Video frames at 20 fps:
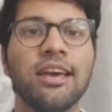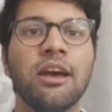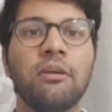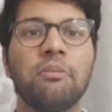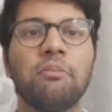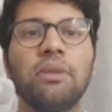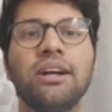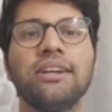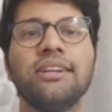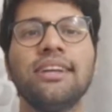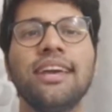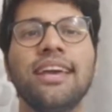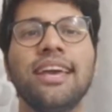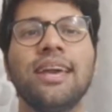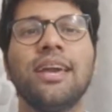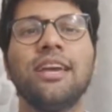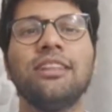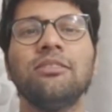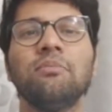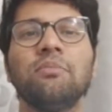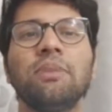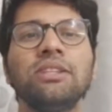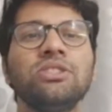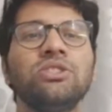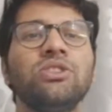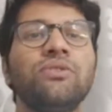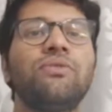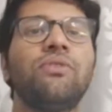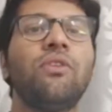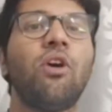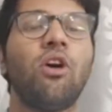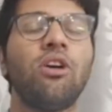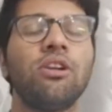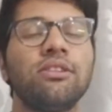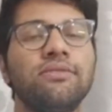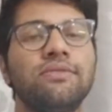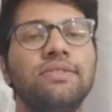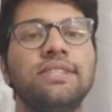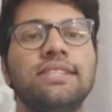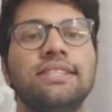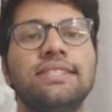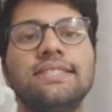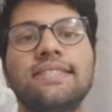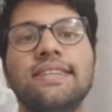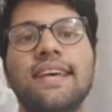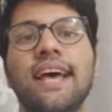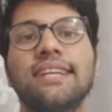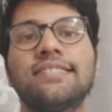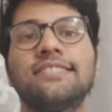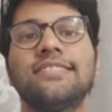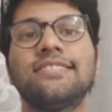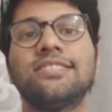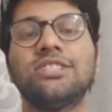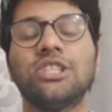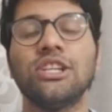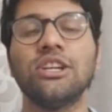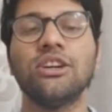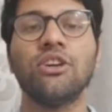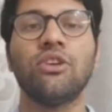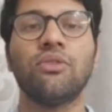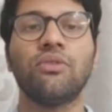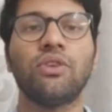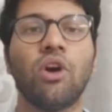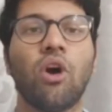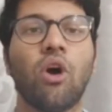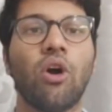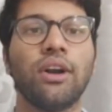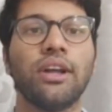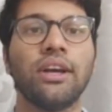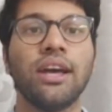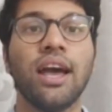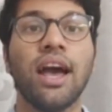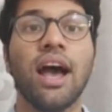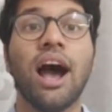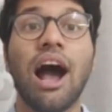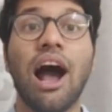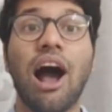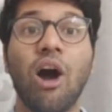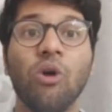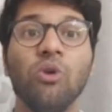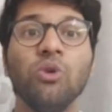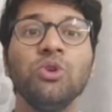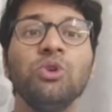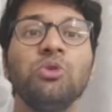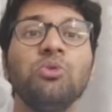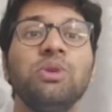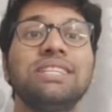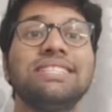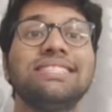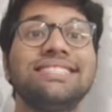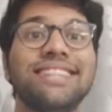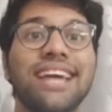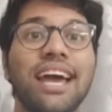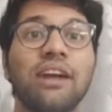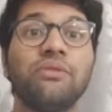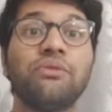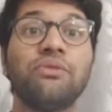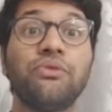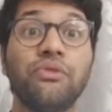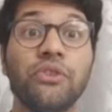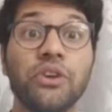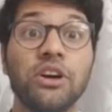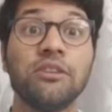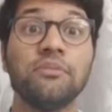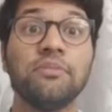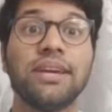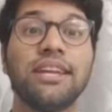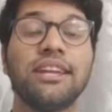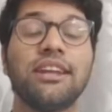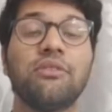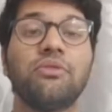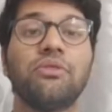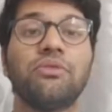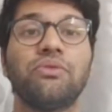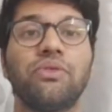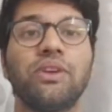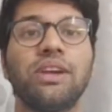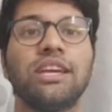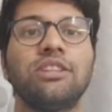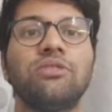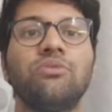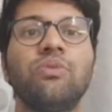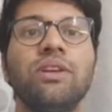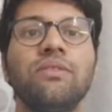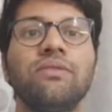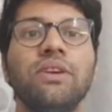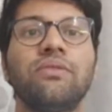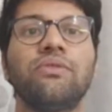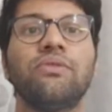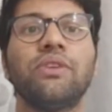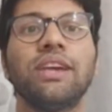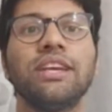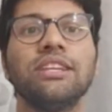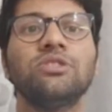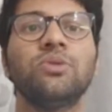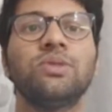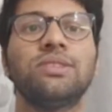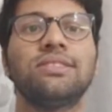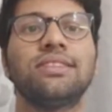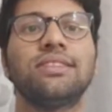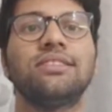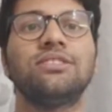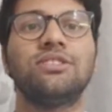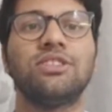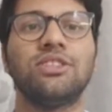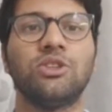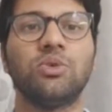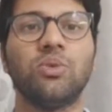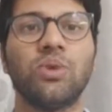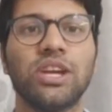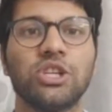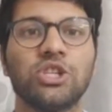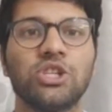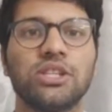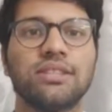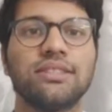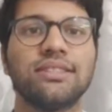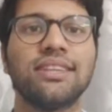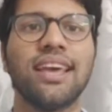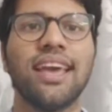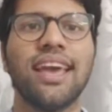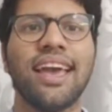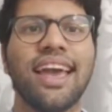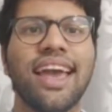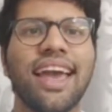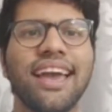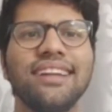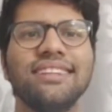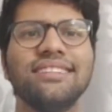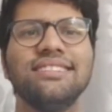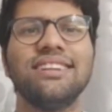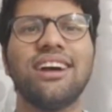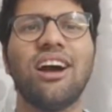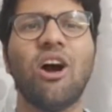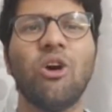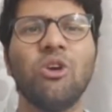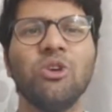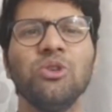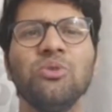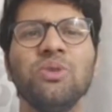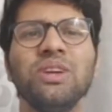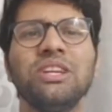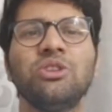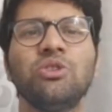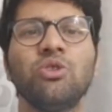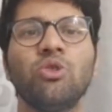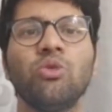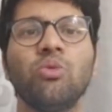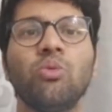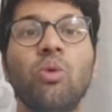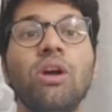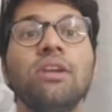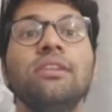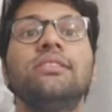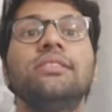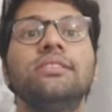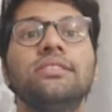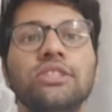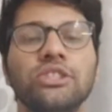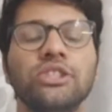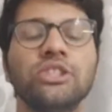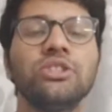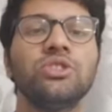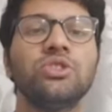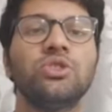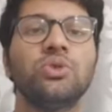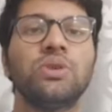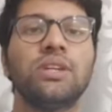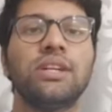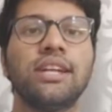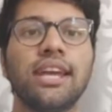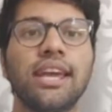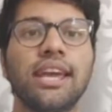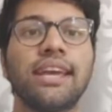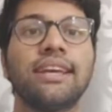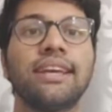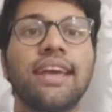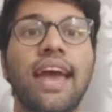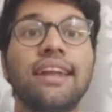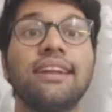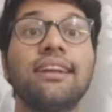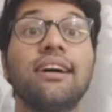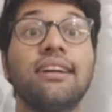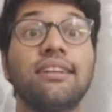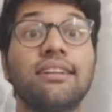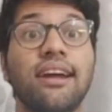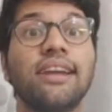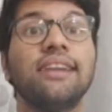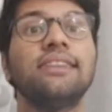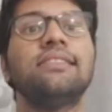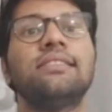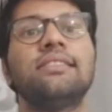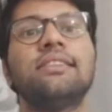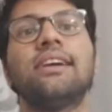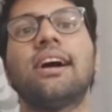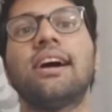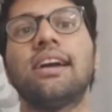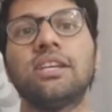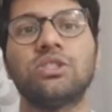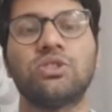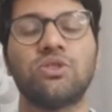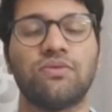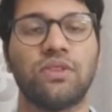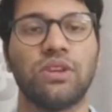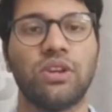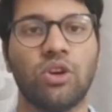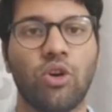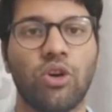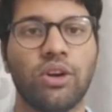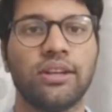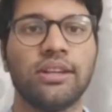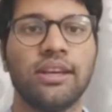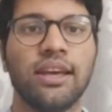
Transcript: But in the midst of all of this, as the children of God, how do we stand firm in our faith when we are faced with such situations? And how do we know what decisions to take and are right in the eyes of the Lord?